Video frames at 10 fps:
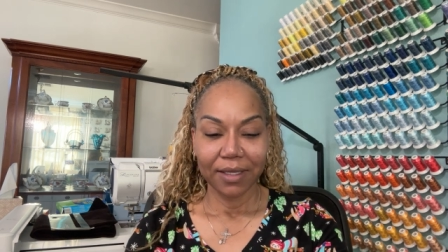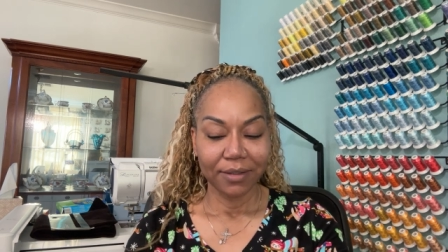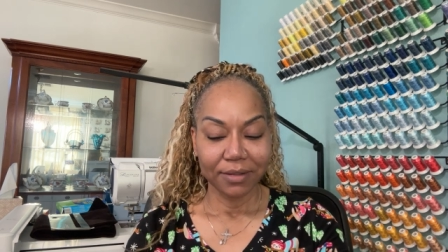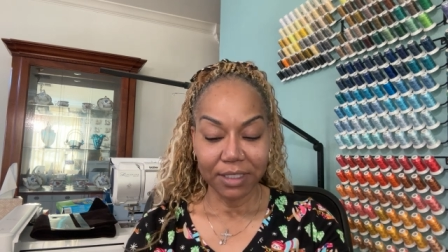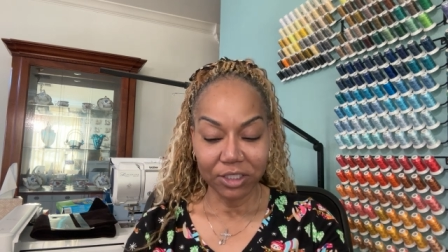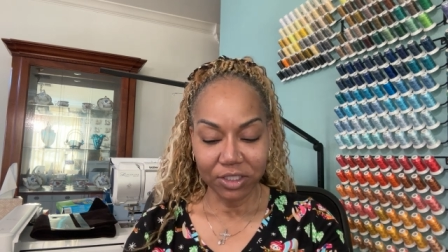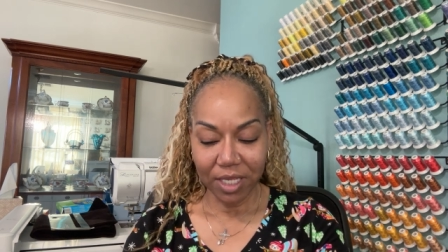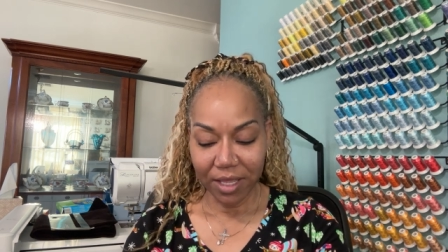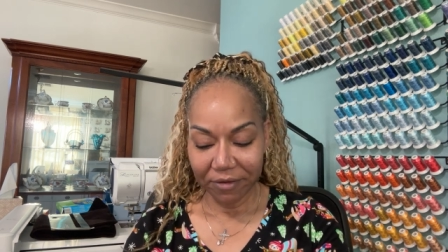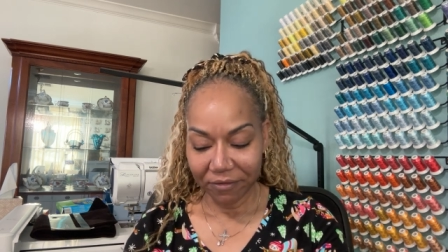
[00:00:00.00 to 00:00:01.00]
Such is
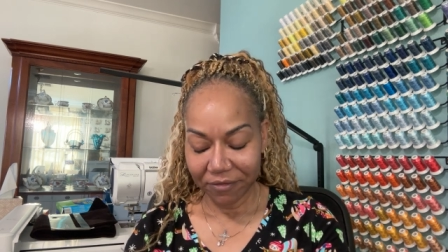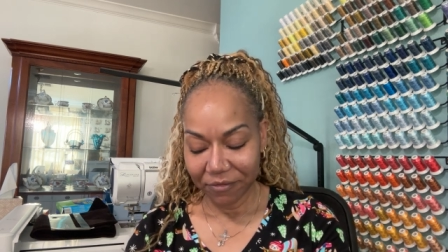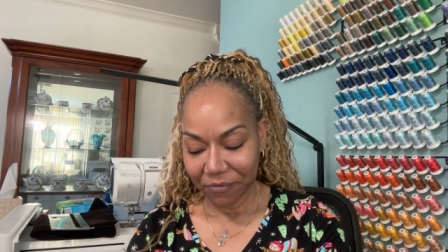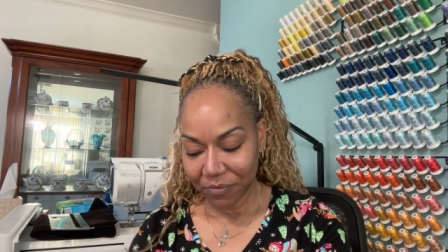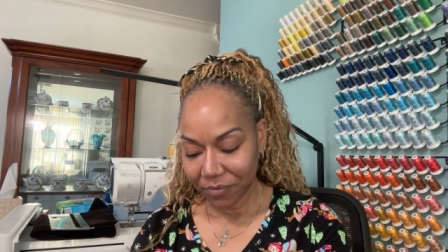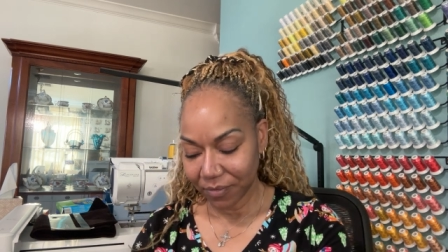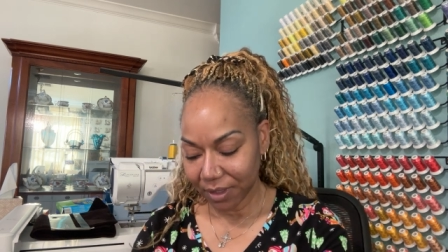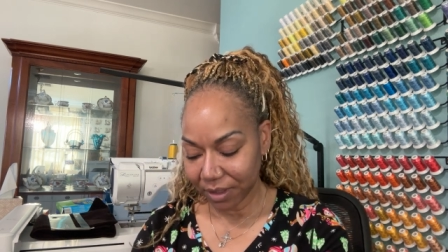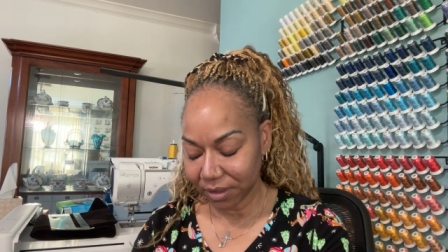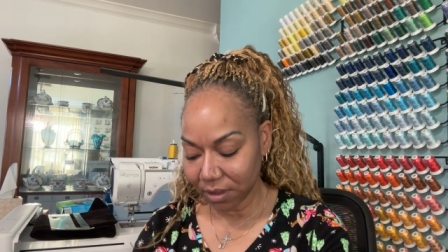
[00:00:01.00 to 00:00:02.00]
life.
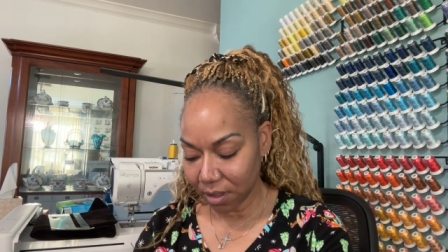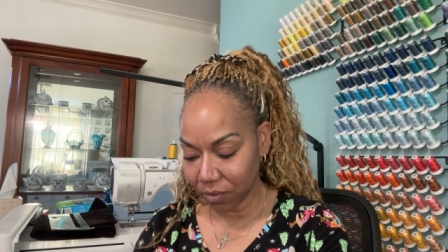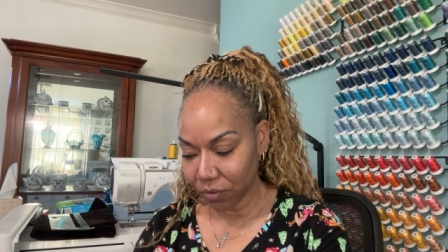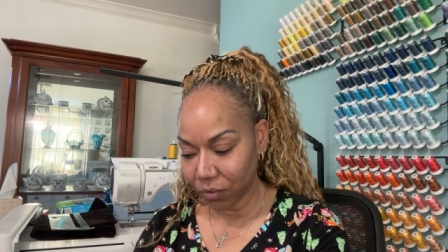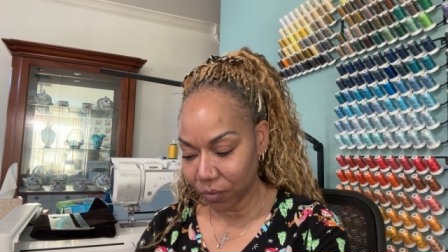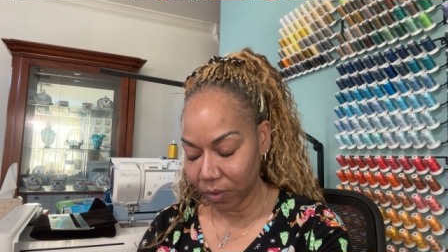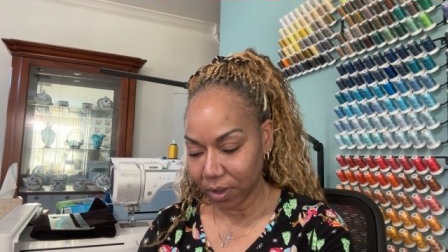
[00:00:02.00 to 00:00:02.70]
So,